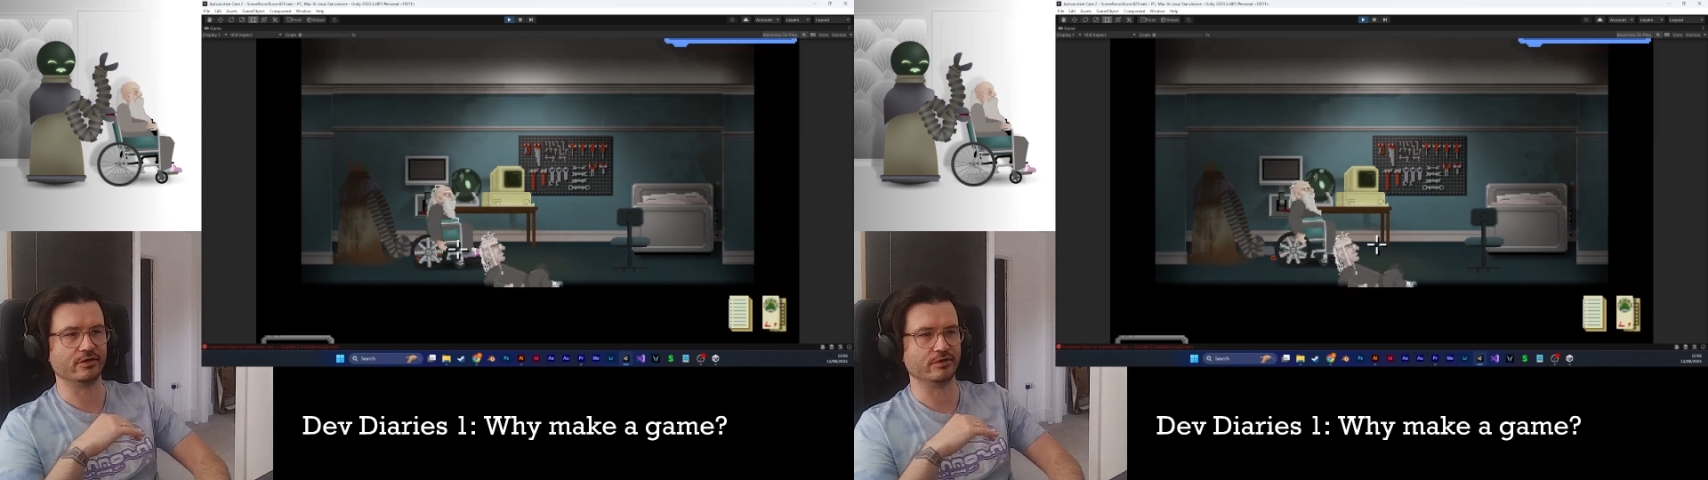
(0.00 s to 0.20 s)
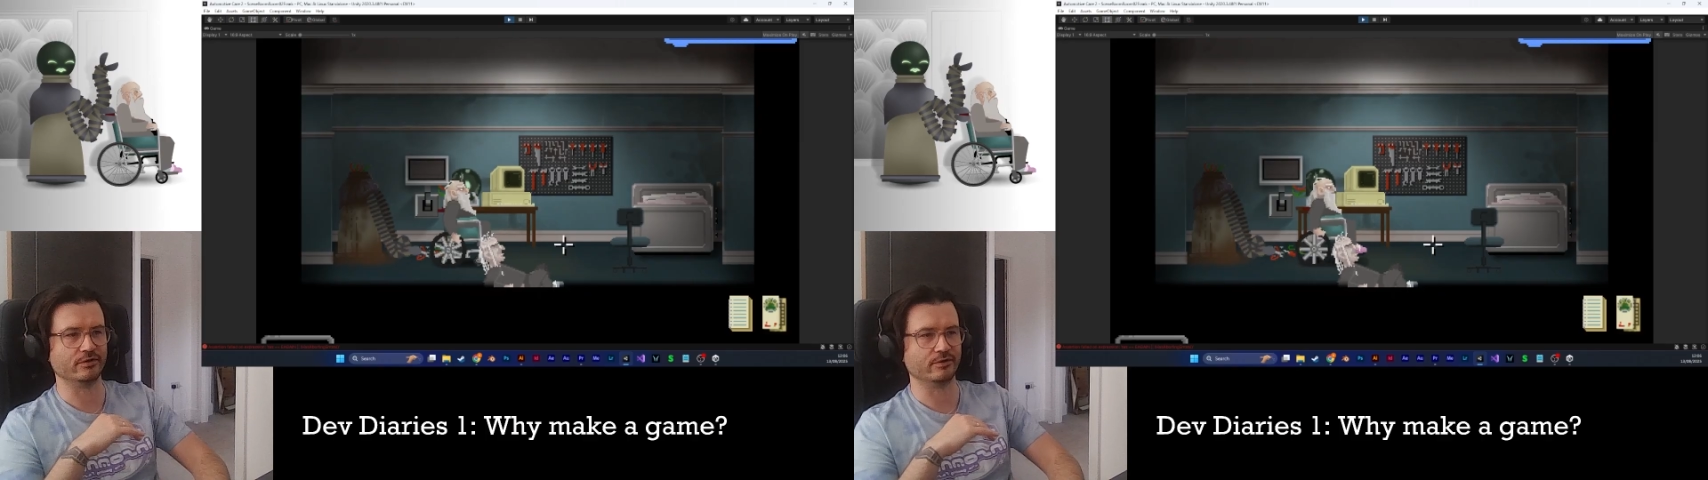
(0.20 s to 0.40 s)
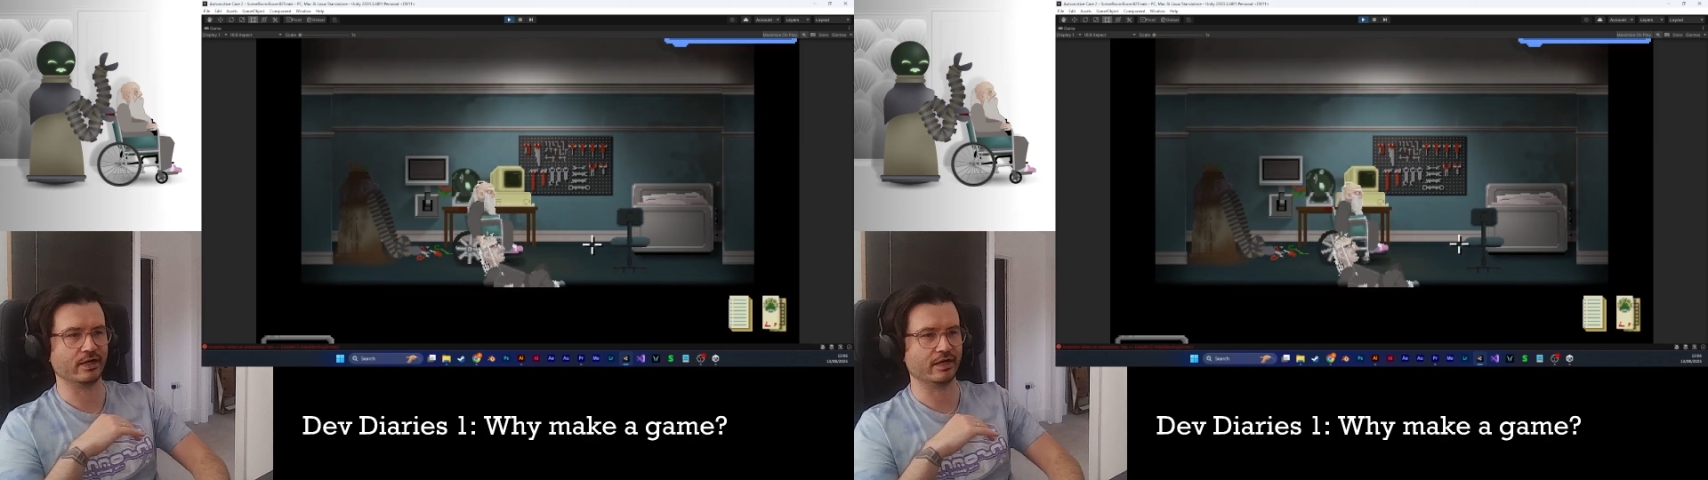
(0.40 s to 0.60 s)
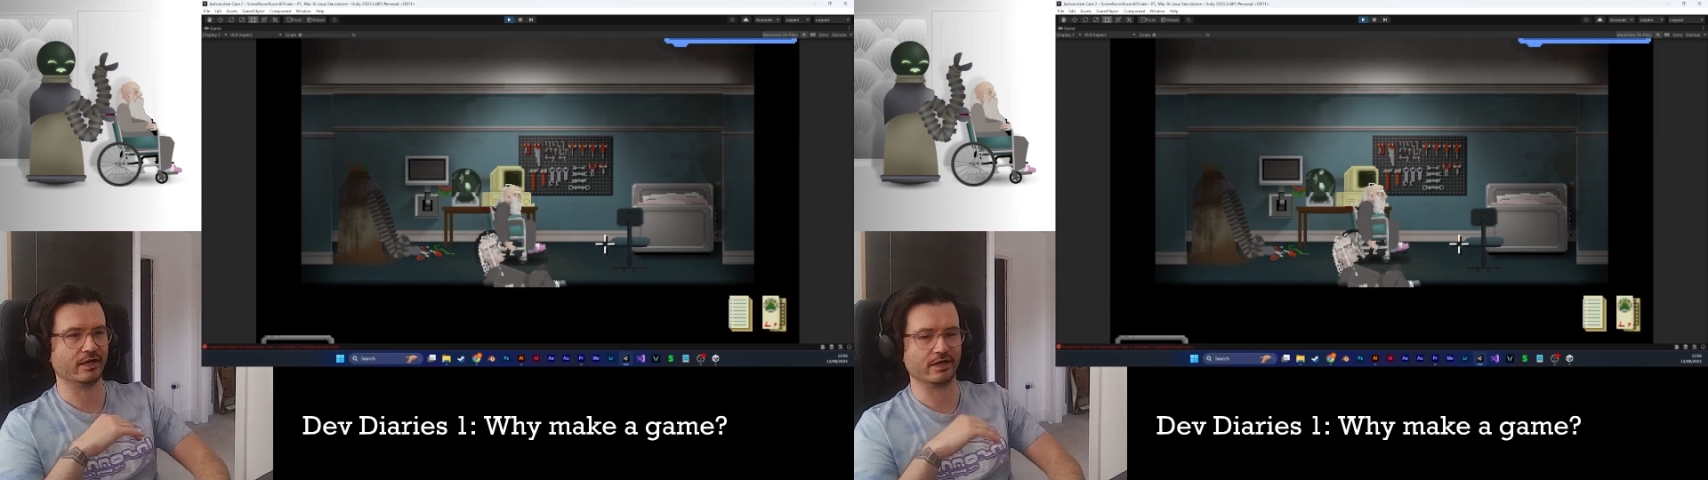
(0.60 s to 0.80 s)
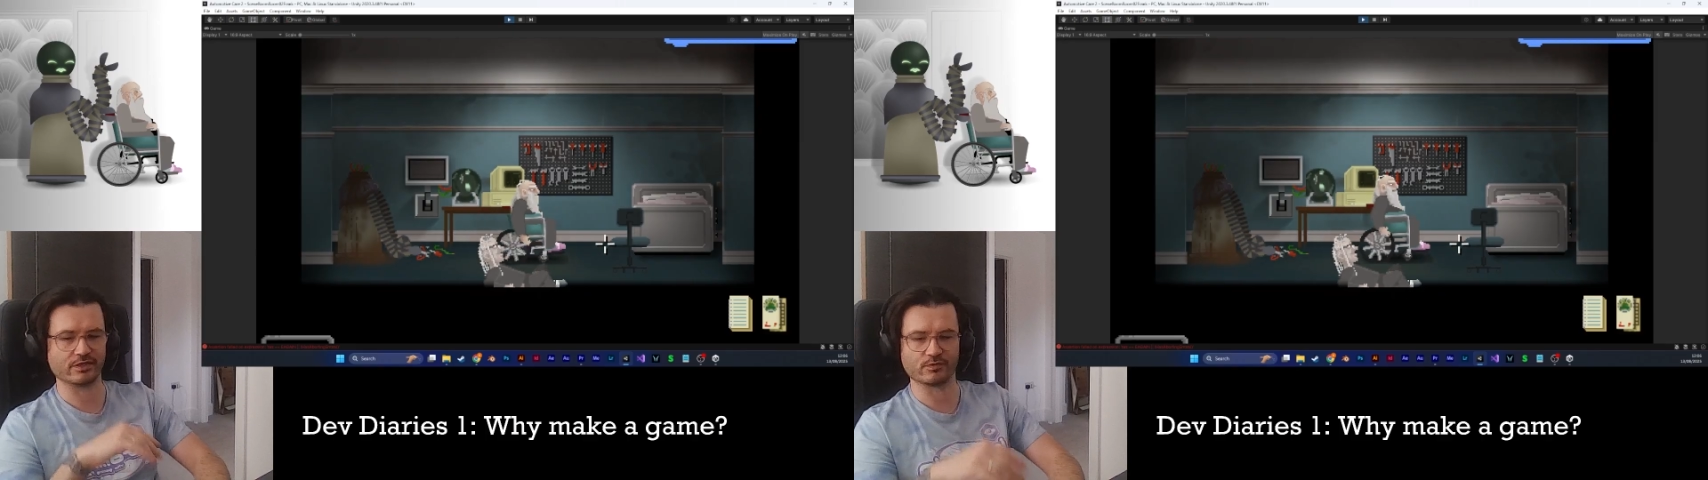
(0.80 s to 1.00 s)
who
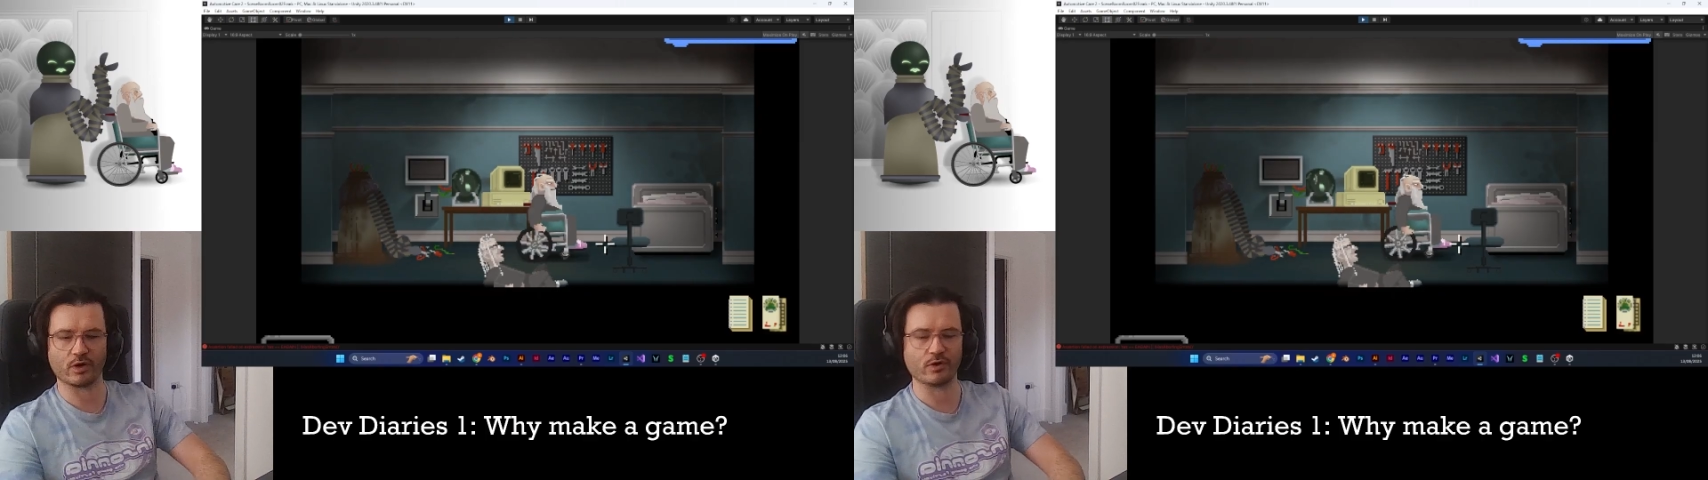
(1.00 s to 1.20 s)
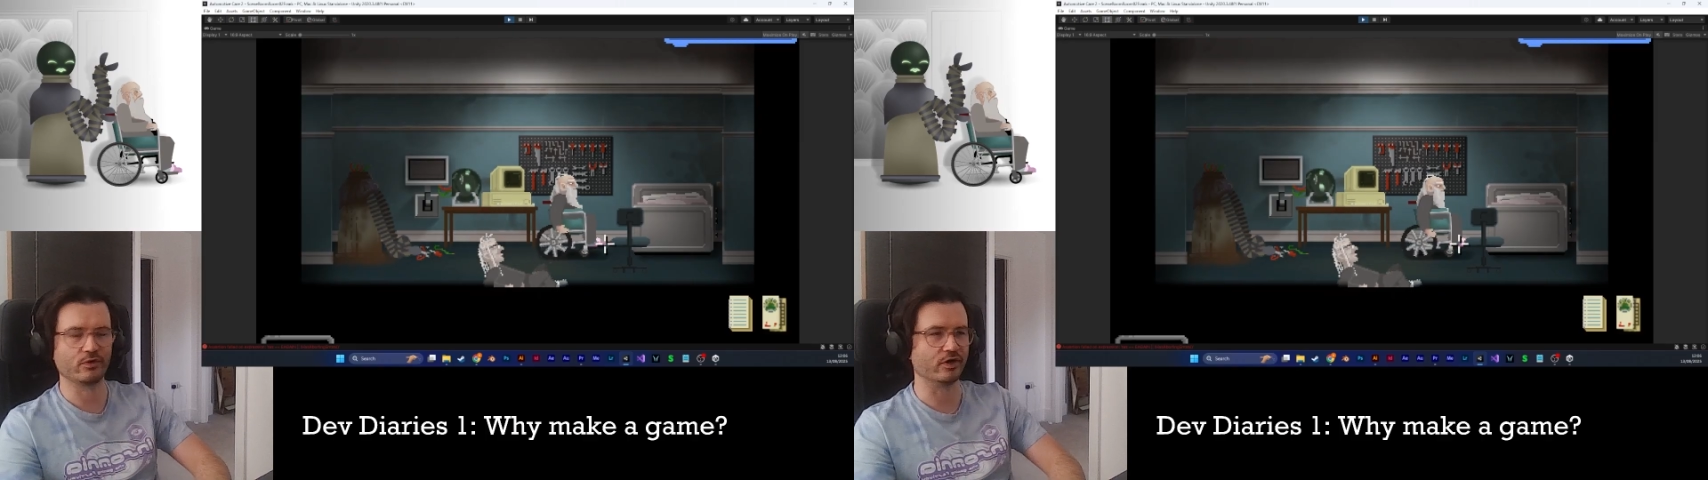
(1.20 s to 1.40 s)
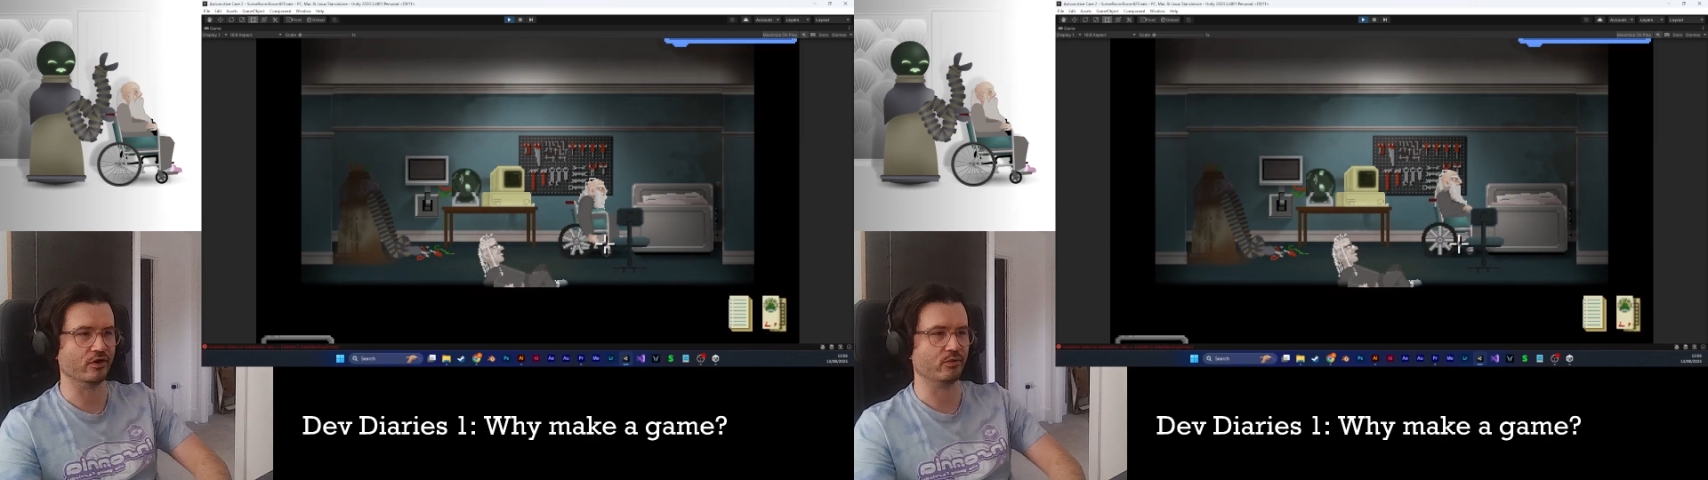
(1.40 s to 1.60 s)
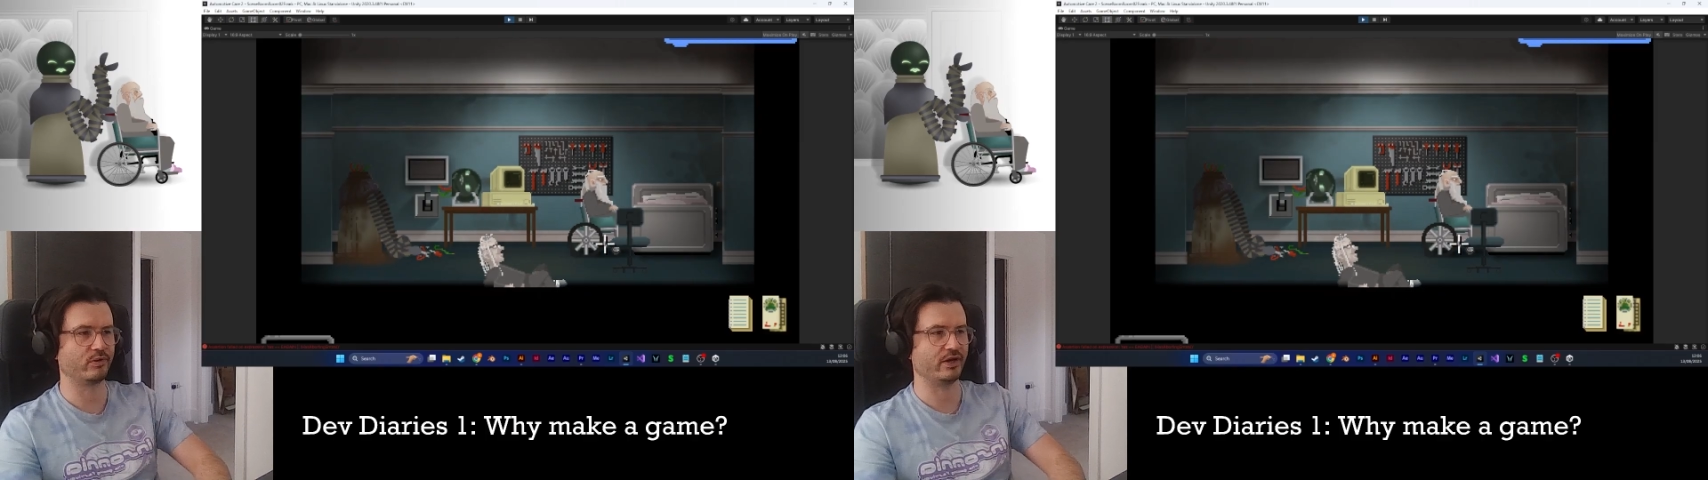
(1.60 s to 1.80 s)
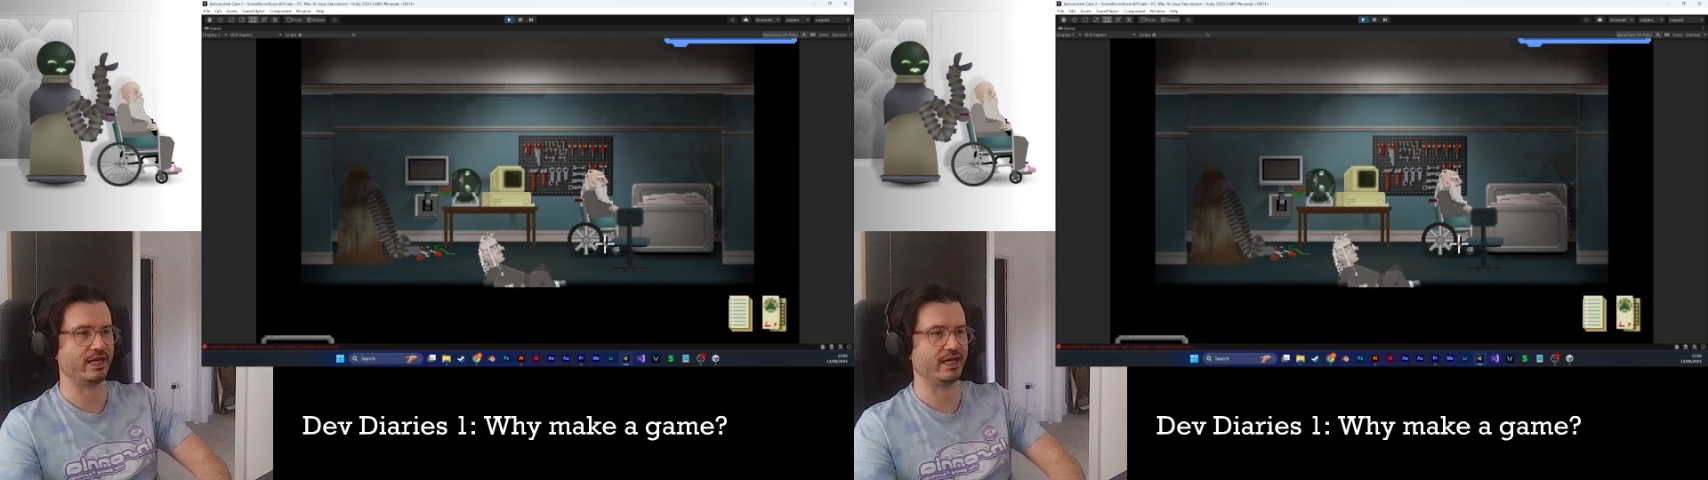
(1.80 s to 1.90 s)
has woken up